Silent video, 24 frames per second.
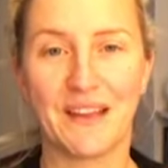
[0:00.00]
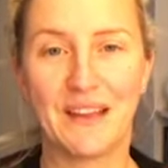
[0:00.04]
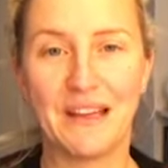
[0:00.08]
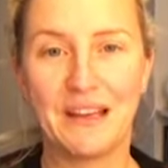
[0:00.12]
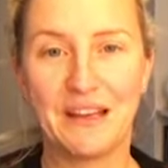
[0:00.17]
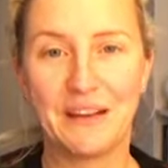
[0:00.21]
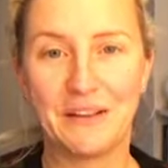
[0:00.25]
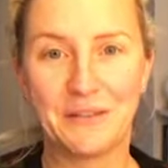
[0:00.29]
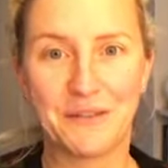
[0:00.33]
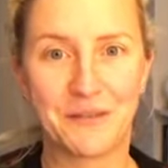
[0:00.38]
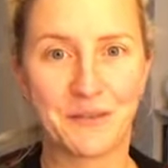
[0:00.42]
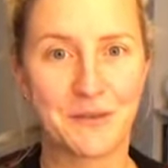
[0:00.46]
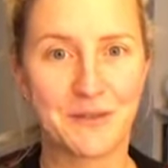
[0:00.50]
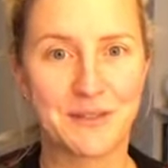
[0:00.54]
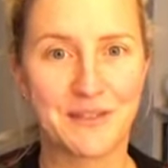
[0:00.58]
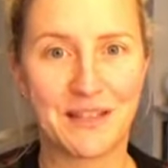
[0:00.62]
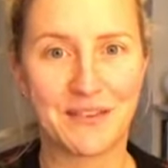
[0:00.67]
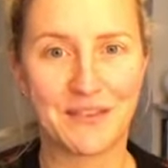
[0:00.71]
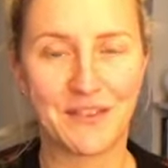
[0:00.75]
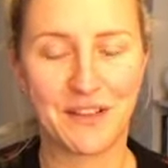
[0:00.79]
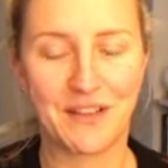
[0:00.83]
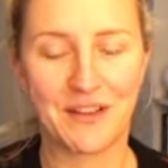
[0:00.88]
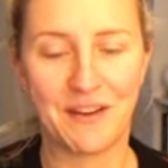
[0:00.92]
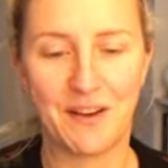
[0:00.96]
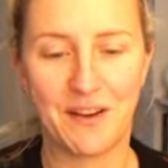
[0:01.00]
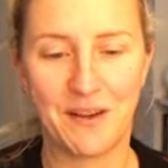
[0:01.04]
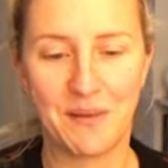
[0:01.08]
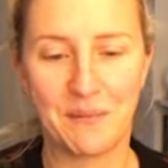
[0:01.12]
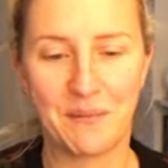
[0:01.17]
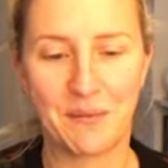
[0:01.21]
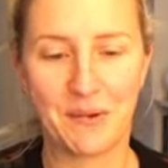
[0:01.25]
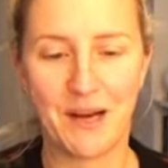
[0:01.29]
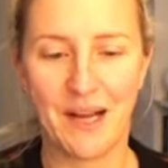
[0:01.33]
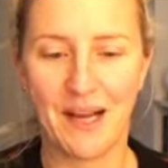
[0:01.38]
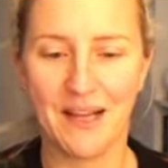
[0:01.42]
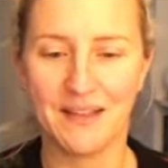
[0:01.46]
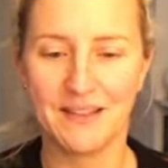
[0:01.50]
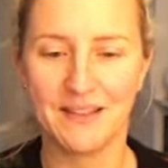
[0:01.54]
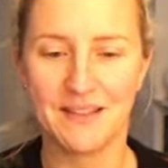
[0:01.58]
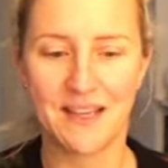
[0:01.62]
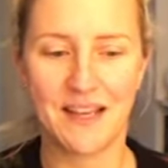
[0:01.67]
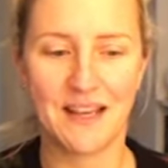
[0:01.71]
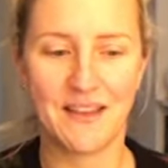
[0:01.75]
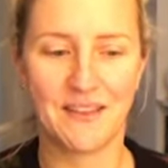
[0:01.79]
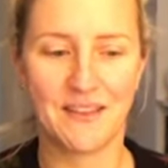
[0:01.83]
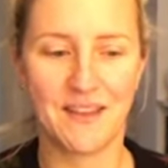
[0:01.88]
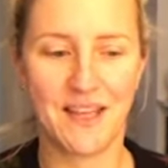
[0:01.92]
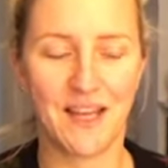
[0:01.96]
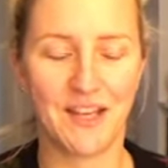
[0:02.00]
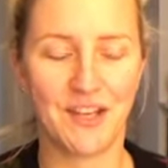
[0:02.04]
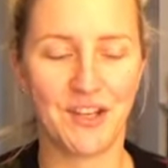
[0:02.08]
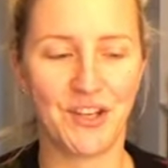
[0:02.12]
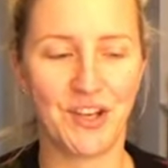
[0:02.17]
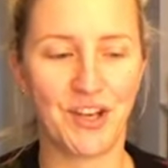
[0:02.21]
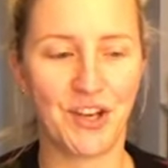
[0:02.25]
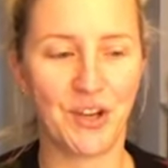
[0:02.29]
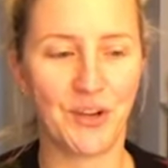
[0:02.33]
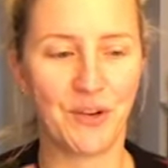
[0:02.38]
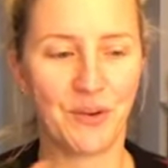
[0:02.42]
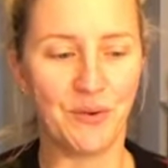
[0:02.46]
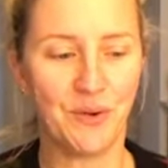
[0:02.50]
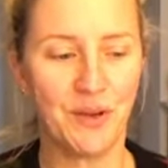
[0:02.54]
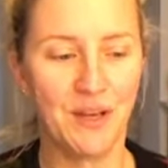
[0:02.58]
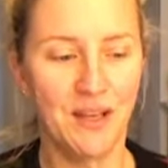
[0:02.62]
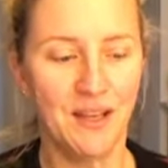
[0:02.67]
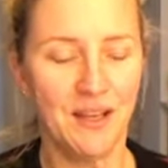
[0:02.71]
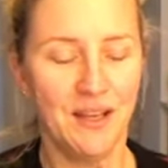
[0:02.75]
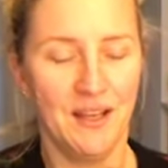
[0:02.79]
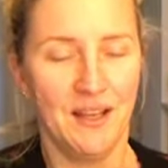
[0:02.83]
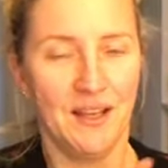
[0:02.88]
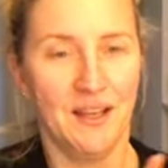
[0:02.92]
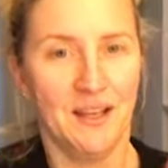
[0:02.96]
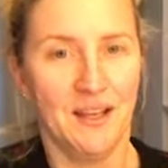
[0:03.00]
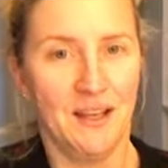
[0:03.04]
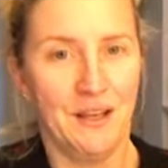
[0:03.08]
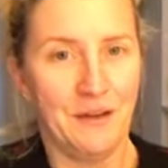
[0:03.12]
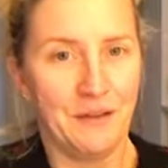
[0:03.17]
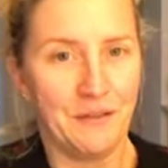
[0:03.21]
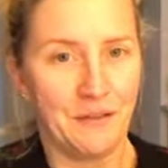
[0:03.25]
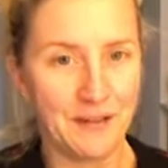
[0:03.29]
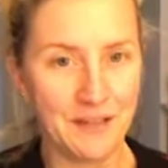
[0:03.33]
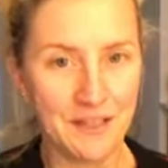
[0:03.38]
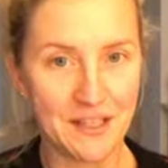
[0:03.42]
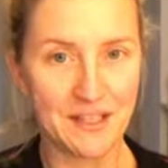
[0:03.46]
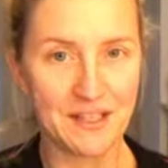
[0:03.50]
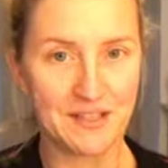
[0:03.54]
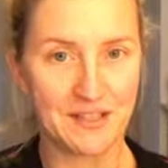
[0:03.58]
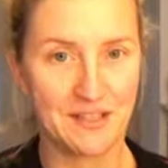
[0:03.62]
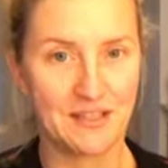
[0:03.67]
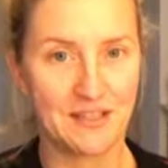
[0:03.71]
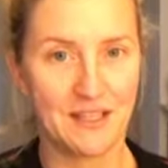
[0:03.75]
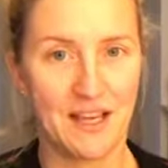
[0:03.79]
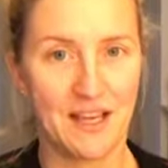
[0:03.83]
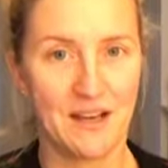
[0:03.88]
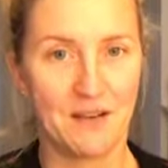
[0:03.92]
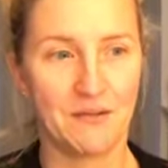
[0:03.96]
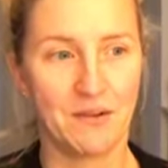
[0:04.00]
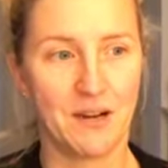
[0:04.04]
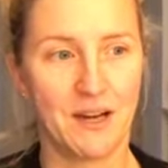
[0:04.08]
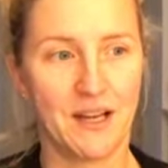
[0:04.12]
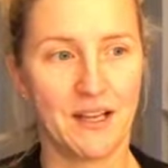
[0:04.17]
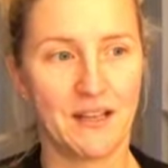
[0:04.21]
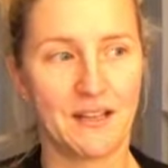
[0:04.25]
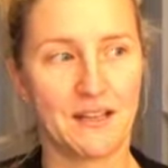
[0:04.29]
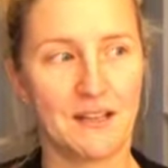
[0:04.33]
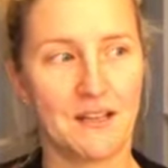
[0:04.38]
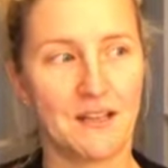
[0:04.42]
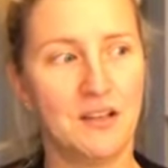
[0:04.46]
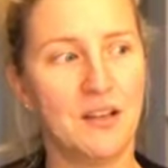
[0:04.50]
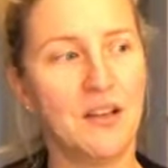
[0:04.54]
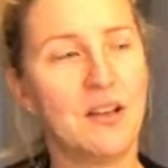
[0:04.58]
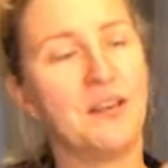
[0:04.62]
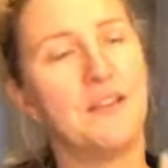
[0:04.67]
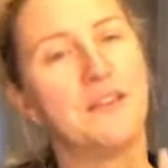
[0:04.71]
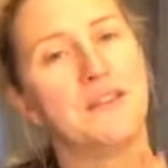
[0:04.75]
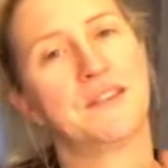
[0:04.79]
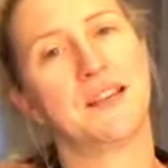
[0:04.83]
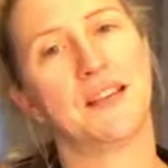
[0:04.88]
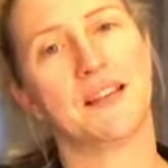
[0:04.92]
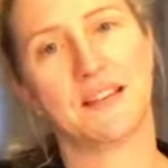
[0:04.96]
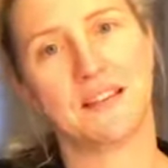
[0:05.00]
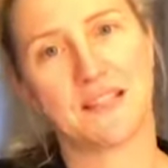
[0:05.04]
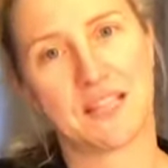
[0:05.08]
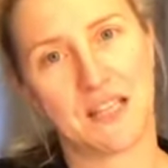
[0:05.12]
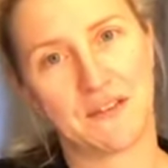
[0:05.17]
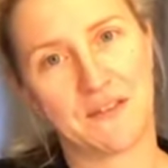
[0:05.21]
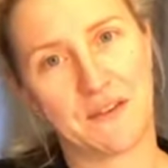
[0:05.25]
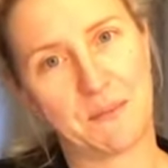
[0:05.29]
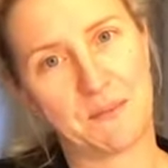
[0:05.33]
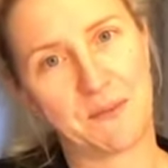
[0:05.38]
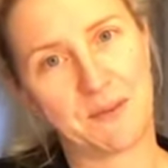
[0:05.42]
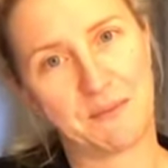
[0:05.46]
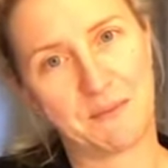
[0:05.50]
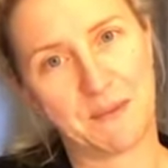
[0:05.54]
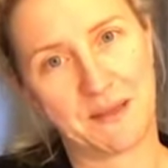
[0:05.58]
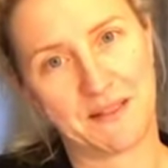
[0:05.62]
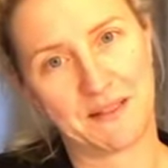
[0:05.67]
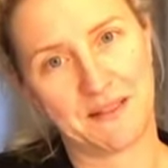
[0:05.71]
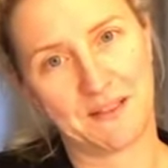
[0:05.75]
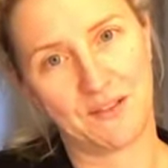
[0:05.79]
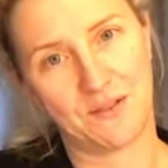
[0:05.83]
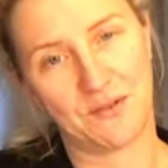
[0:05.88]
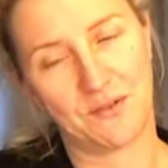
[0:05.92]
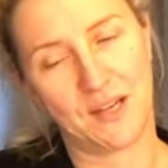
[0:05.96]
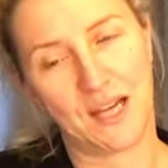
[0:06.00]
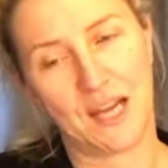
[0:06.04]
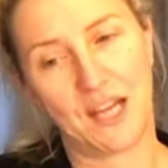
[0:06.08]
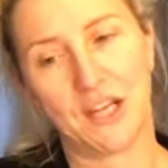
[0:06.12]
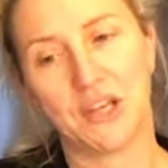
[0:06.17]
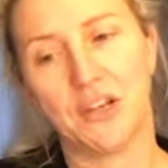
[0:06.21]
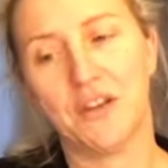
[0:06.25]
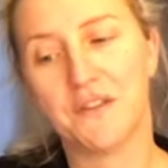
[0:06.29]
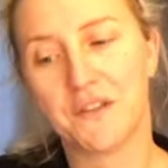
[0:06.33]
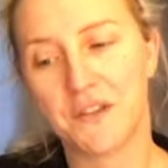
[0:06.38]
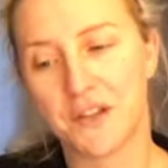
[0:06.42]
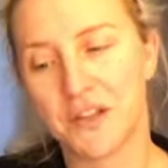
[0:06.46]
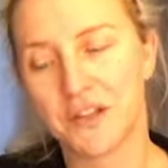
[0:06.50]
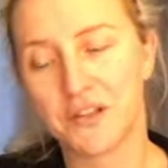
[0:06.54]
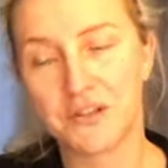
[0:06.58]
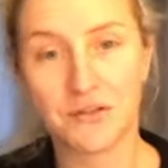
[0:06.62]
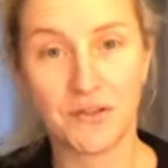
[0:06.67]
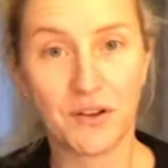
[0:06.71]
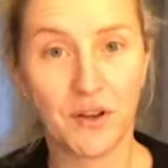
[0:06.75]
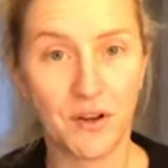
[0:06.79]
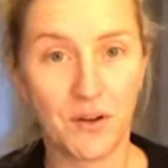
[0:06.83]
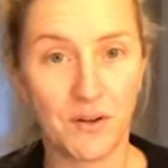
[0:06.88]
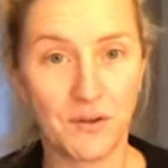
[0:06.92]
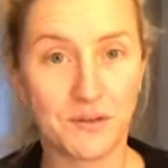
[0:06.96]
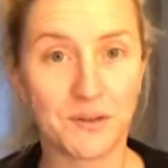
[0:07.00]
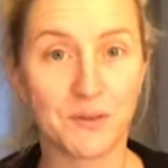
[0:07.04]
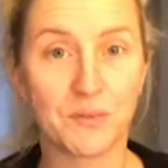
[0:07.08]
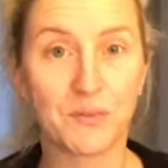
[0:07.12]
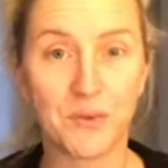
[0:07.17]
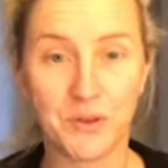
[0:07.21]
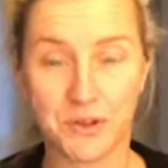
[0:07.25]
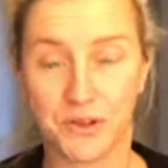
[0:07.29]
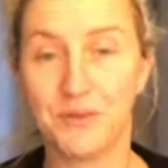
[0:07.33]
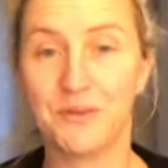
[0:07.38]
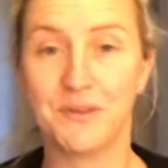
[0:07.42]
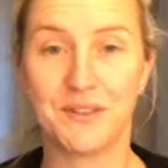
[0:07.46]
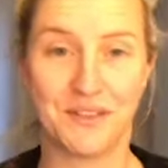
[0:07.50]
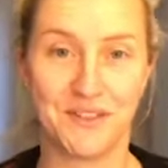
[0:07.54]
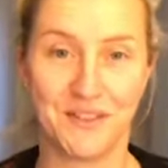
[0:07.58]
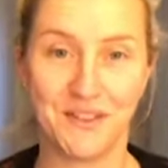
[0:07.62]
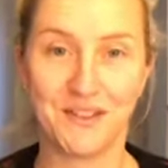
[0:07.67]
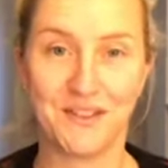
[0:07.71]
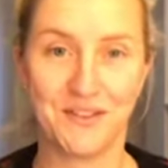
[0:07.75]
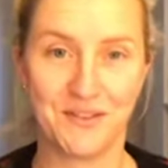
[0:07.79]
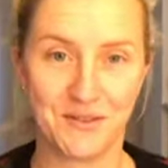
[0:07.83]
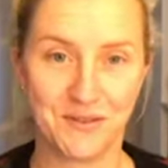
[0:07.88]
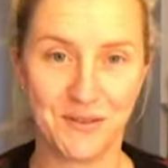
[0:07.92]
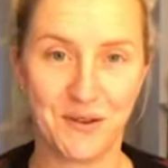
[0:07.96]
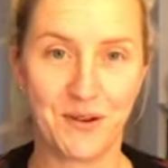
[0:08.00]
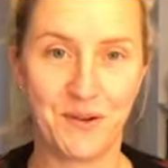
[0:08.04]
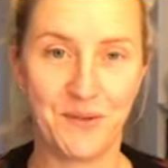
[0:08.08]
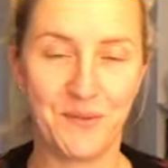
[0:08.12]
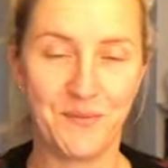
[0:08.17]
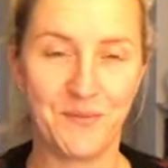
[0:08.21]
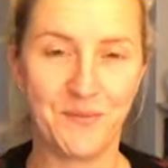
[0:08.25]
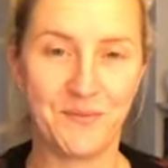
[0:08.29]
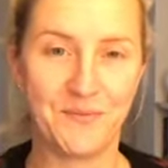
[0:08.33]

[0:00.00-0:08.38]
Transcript: 4, 7, 9 breaths, and then you finish the day right, you've set yourself up as best as you can. You've controlled what you can control.